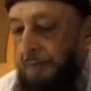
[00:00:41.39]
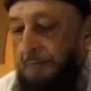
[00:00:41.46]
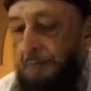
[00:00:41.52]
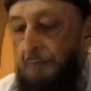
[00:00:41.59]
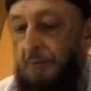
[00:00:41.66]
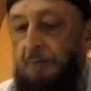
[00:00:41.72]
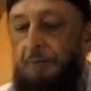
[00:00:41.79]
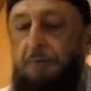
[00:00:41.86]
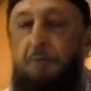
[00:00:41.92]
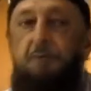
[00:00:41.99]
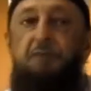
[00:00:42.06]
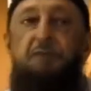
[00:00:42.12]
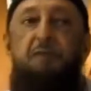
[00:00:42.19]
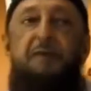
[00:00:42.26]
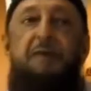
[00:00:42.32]
so as
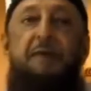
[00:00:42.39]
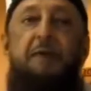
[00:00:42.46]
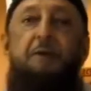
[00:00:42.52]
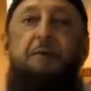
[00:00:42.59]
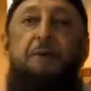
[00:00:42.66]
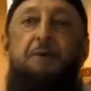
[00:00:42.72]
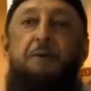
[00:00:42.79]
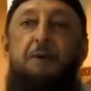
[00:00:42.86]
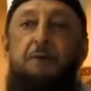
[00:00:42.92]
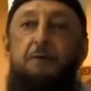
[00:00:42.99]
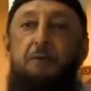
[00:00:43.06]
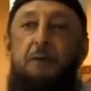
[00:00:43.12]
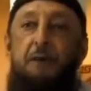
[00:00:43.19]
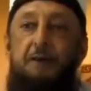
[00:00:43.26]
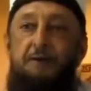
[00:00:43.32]
to flee with
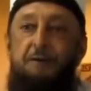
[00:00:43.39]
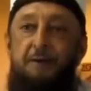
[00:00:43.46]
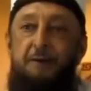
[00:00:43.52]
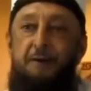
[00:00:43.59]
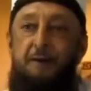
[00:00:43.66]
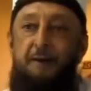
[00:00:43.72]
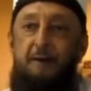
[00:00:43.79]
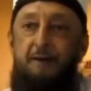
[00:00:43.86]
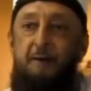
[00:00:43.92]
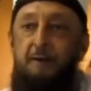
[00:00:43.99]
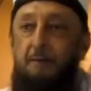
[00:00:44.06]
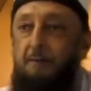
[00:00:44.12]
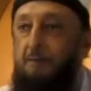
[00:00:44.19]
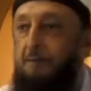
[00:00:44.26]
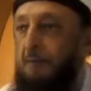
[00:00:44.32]
his religion
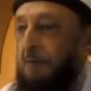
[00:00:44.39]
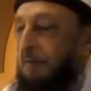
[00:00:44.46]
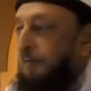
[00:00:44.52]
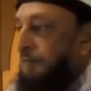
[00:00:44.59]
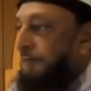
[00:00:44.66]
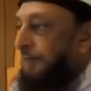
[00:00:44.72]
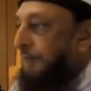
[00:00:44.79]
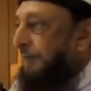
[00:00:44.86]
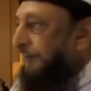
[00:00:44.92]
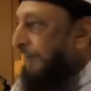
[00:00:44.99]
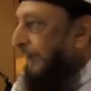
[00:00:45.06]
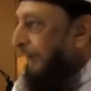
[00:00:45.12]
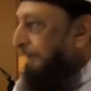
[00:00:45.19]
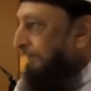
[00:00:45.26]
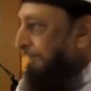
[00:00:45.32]
from
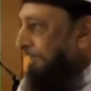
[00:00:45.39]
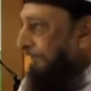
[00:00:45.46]
fitna.